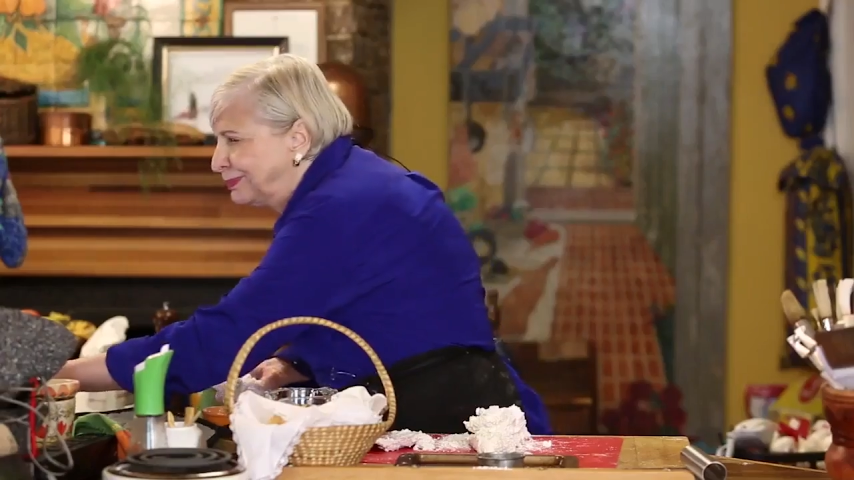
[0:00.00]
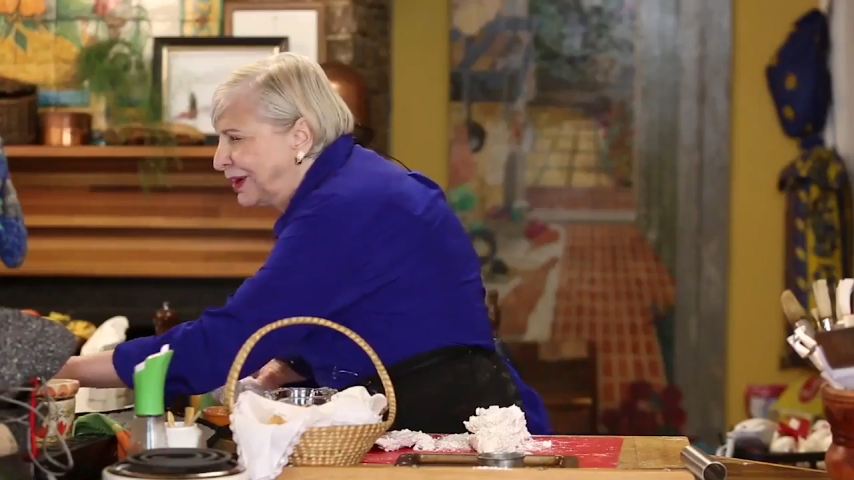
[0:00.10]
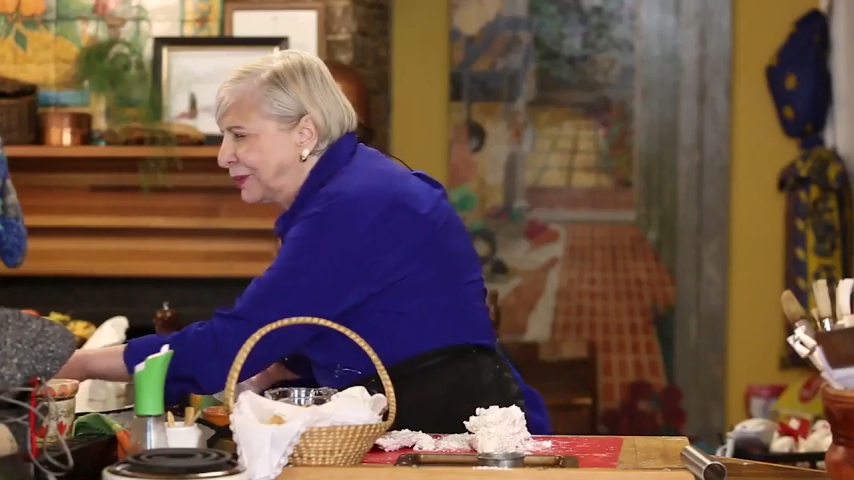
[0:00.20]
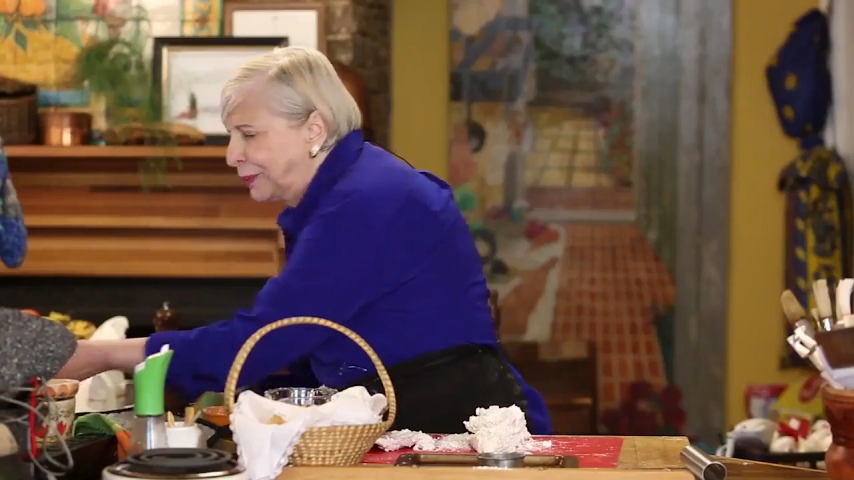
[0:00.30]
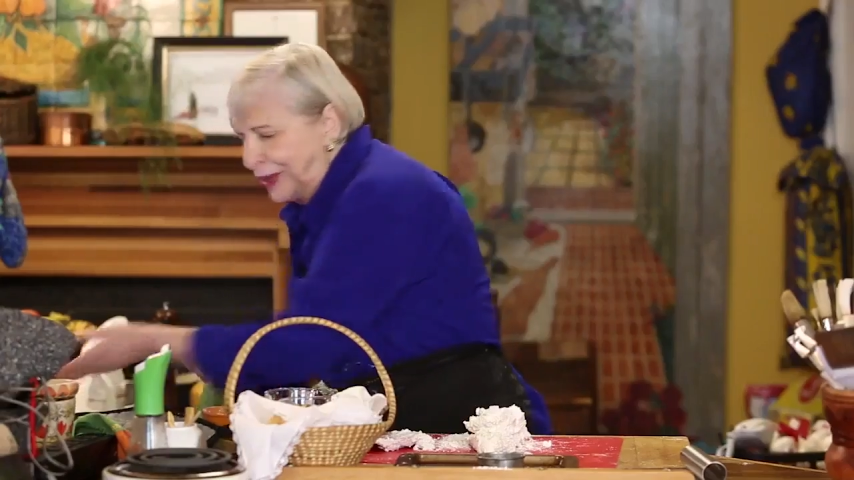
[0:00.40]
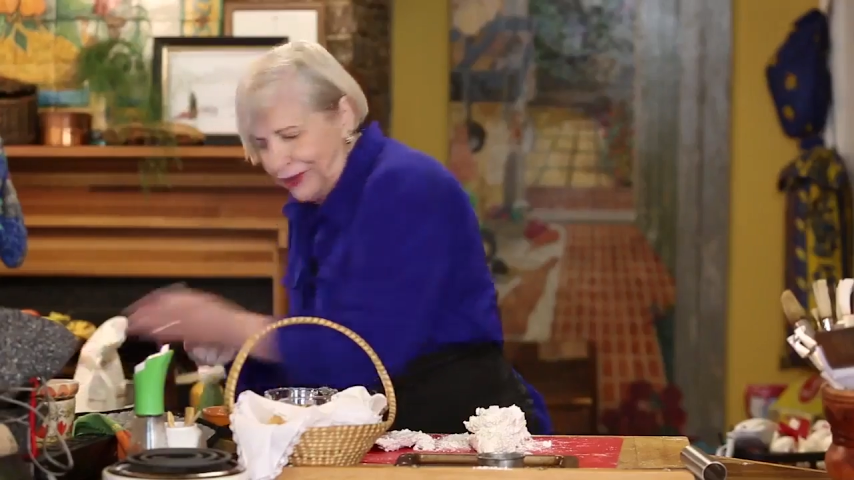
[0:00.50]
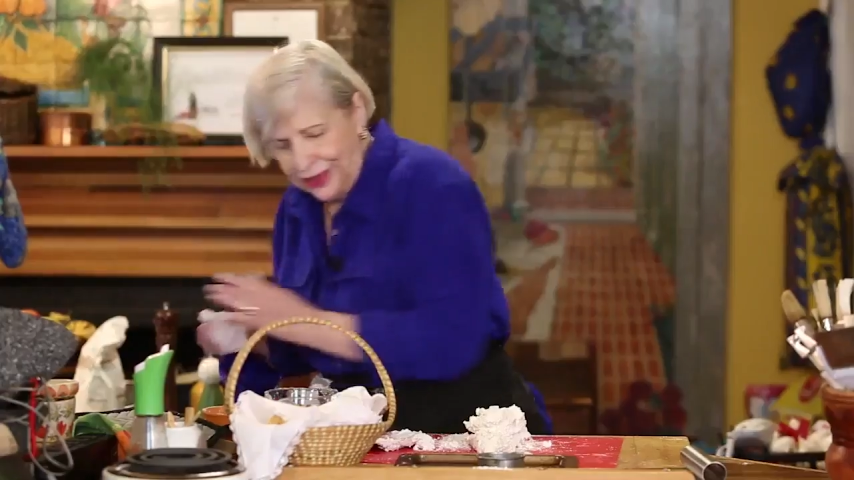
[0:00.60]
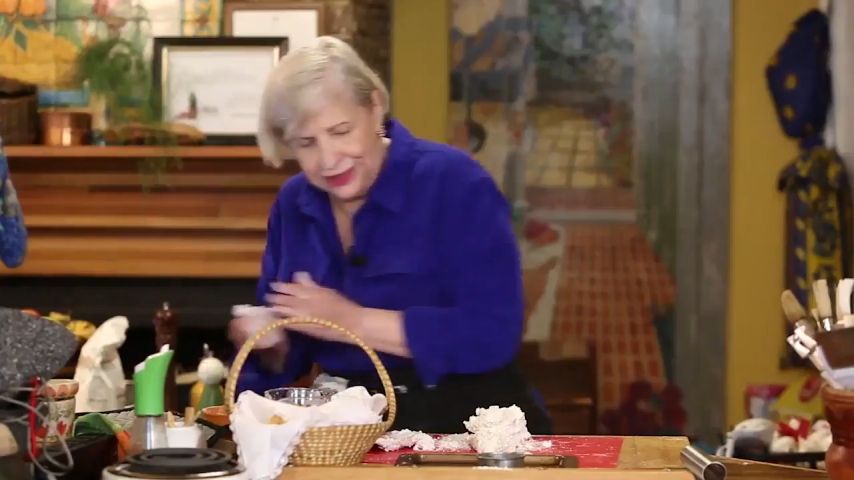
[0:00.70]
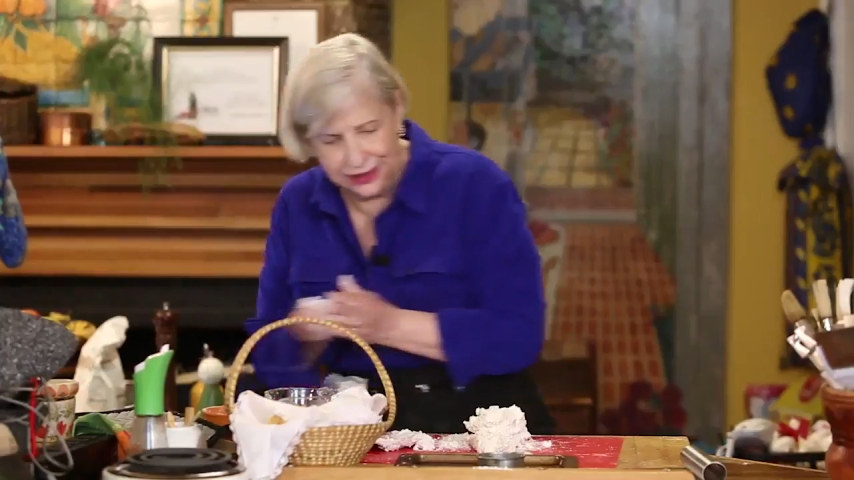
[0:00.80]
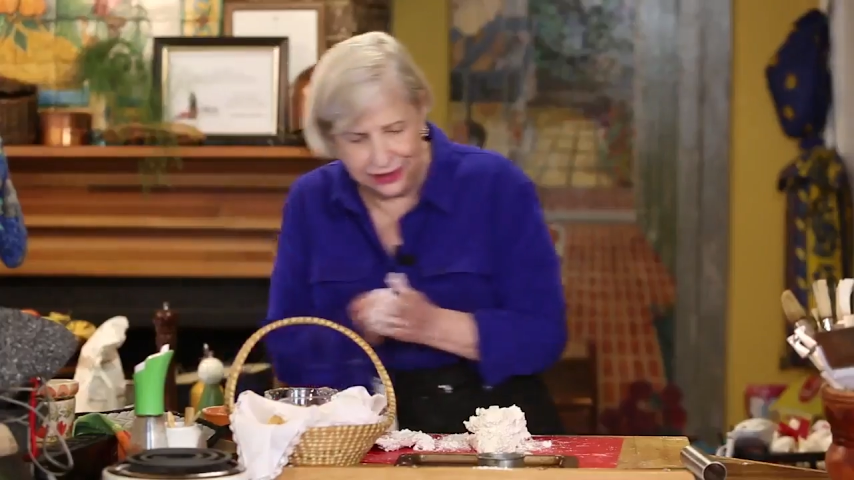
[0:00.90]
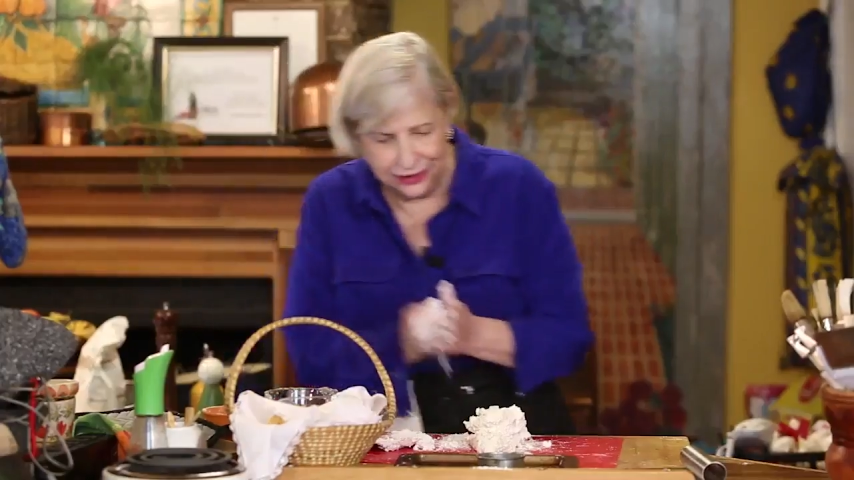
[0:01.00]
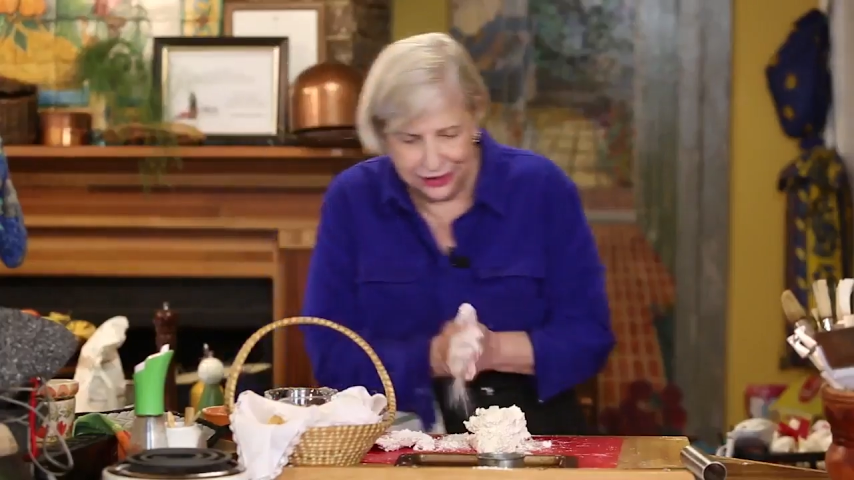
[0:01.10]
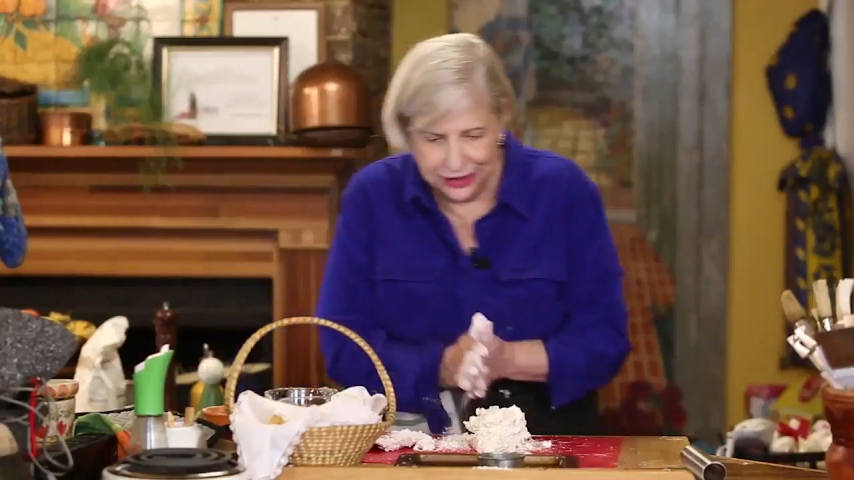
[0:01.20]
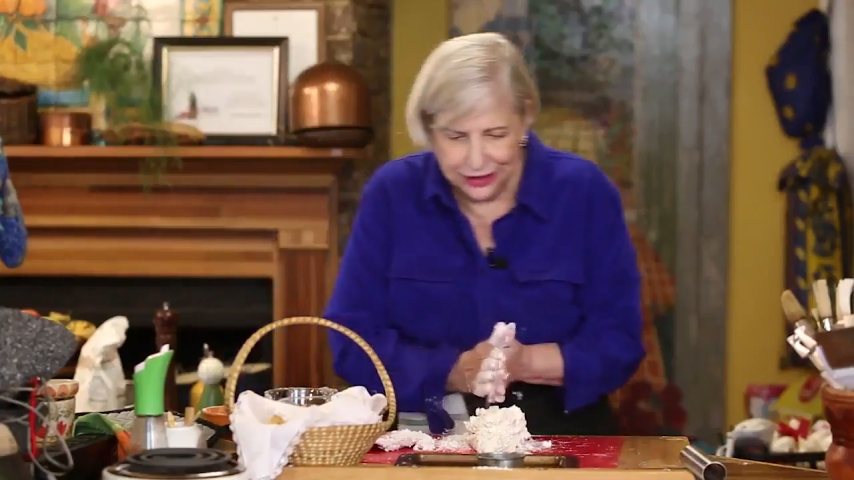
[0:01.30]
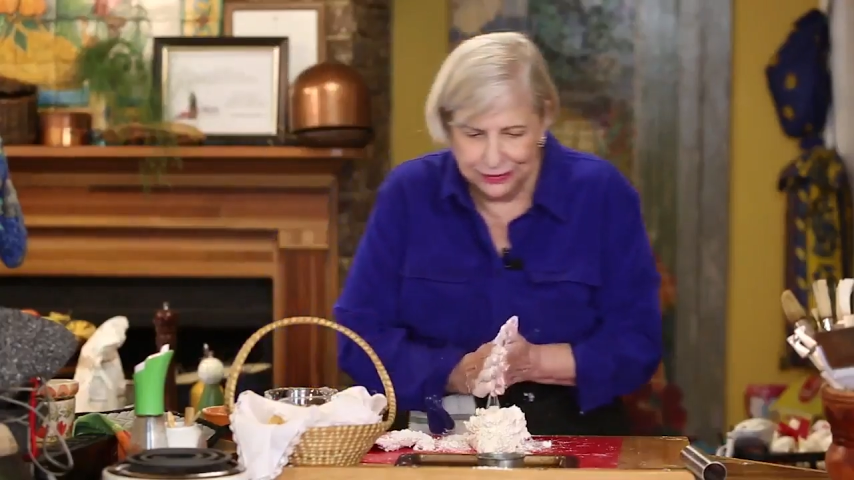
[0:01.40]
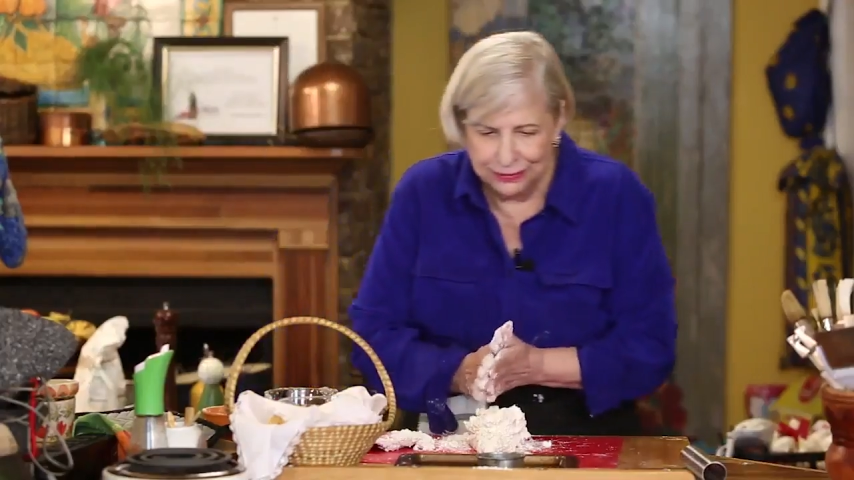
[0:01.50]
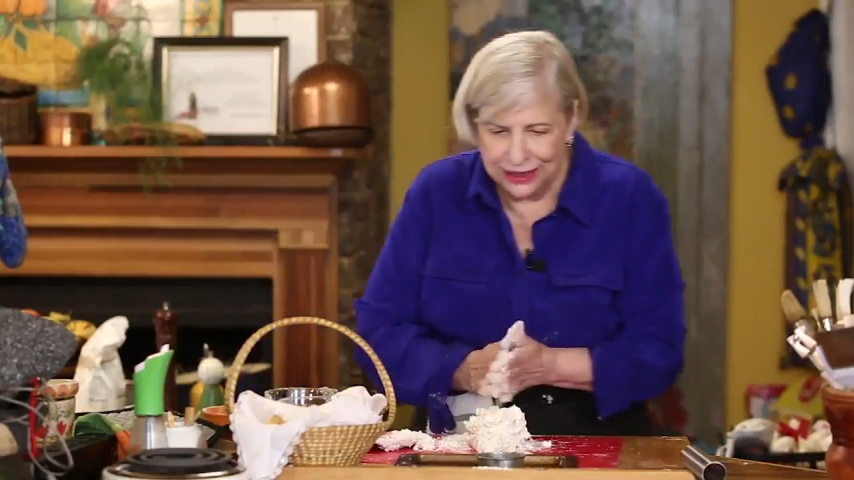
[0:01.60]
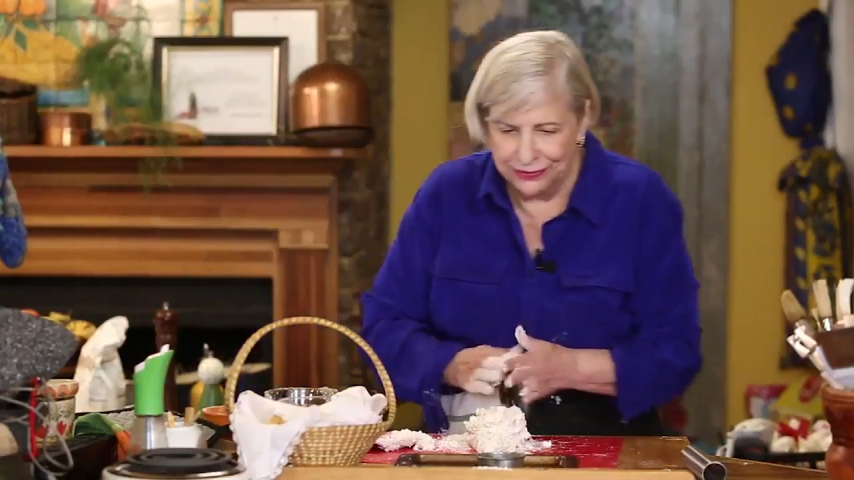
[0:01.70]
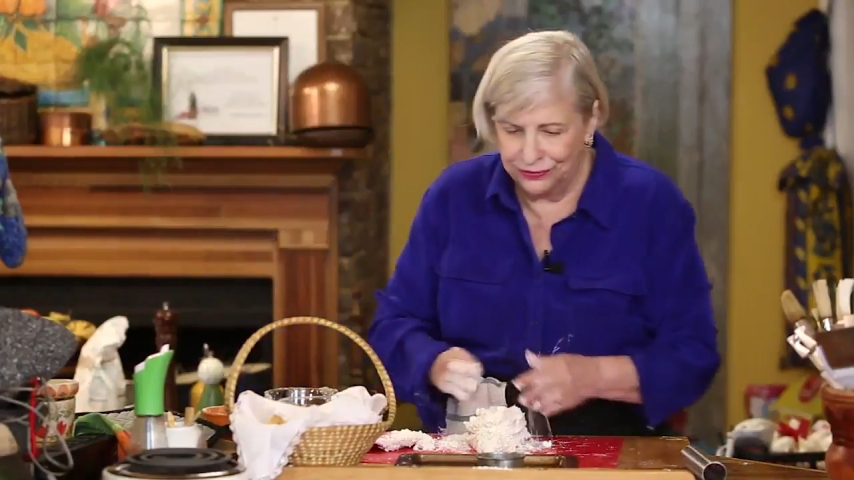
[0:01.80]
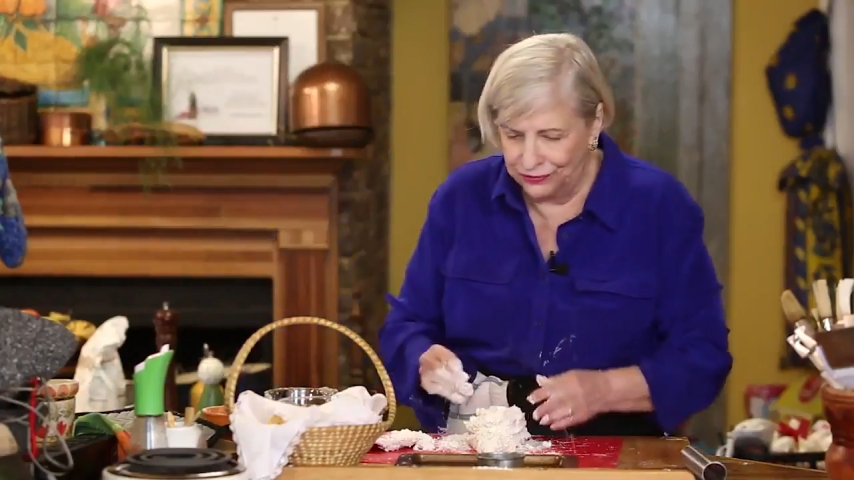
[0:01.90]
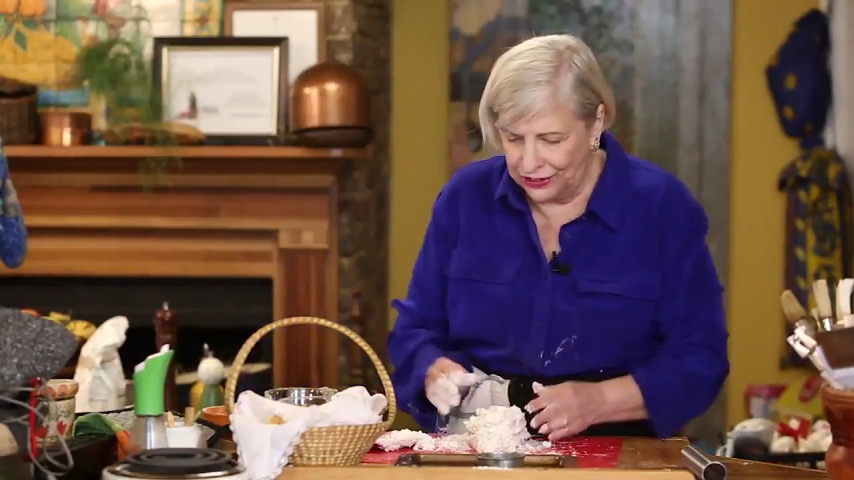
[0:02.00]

by the way, that's my